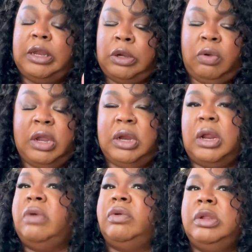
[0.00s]
Granted,
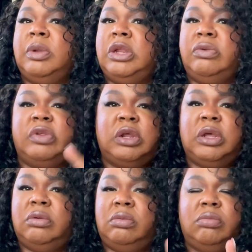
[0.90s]
I've only been using
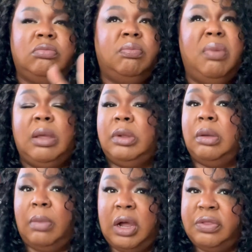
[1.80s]
it maybe a
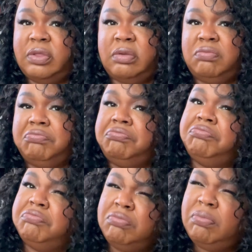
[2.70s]
month,
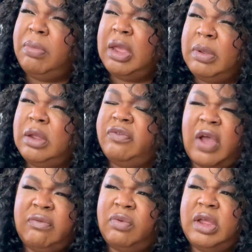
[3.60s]
maybe
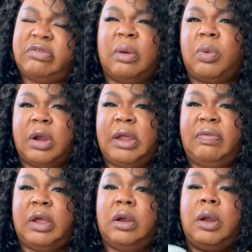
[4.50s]
5 weeks, somewhere in
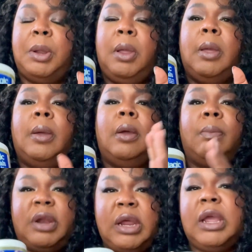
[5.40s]
there.
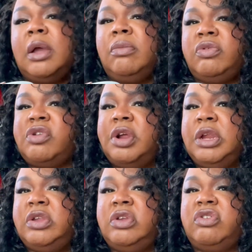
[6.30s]
But I am
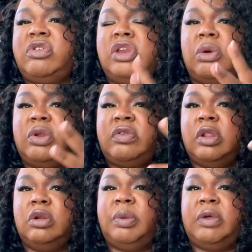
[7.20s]
starting to just notice a
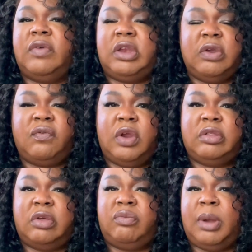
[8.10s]
little bit of a difference
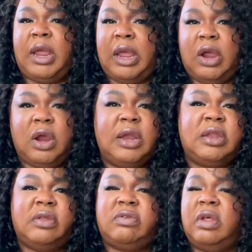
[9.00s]
of my hair. It
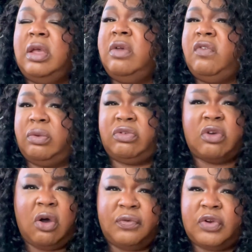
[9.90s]
does feel
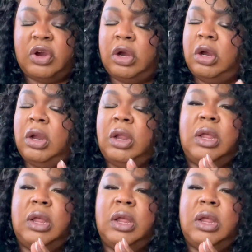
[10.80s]
softer.